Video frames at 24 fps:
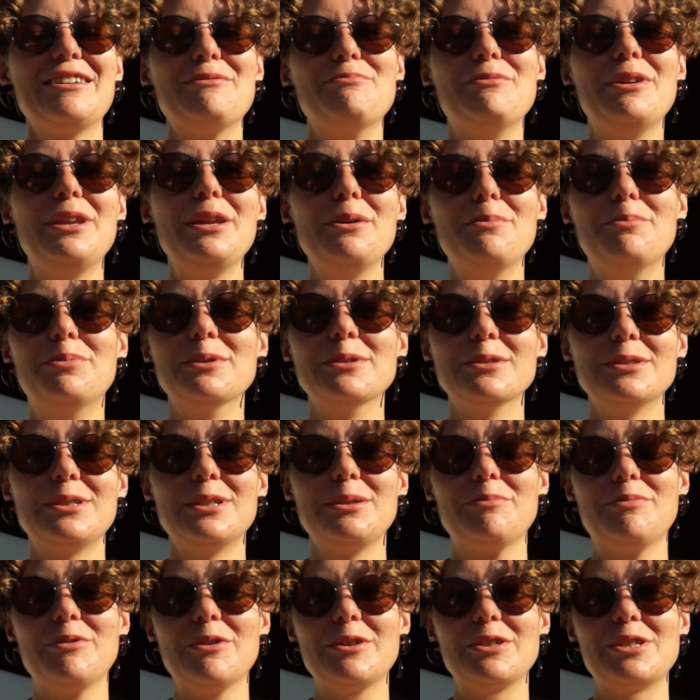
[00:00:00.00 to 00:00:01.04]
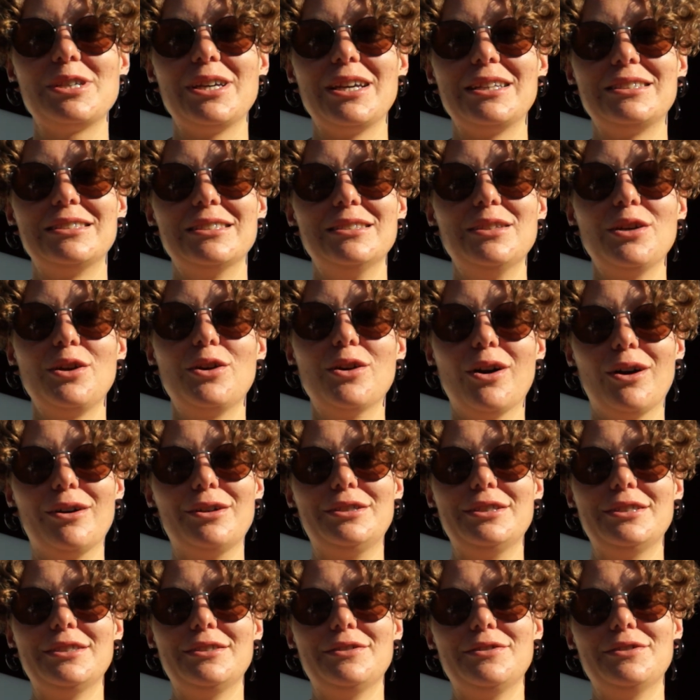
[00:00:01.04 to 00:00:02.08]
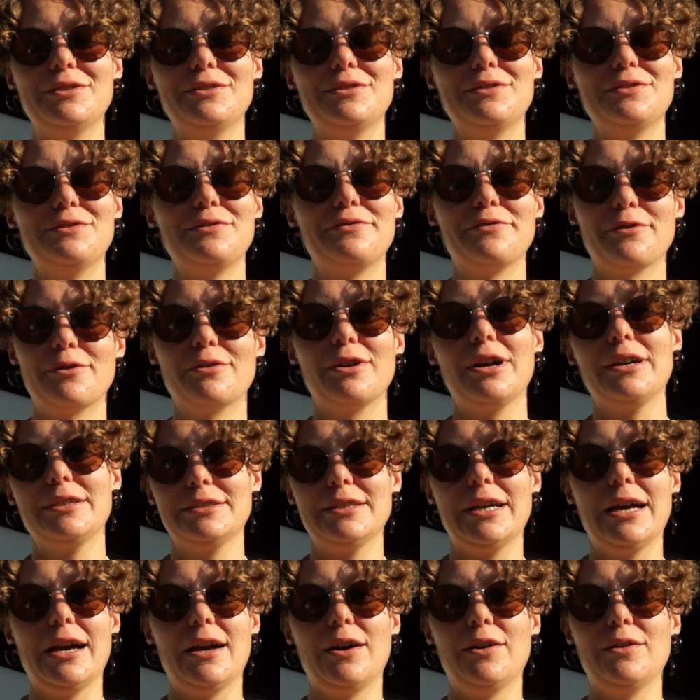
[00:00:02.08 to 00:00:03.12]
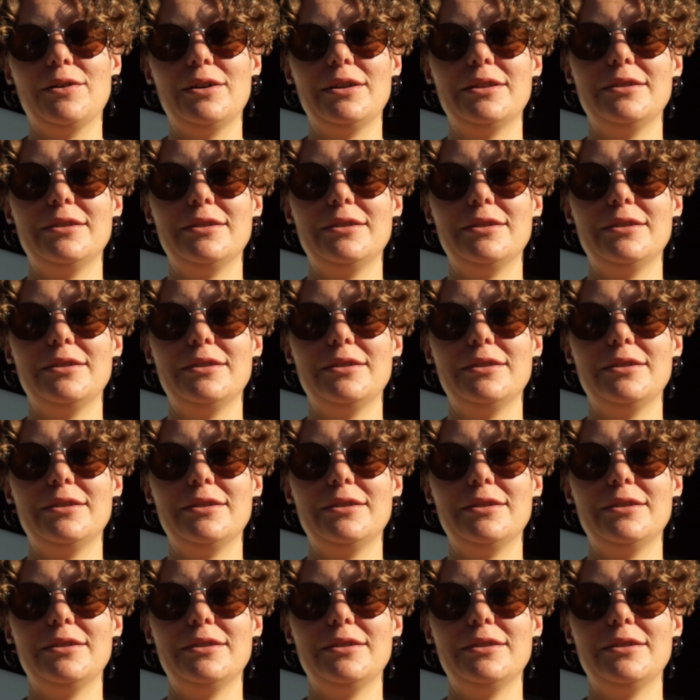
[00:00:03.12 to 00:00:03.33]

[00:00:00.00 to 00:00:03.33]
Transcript: mini building project in the garden for right now.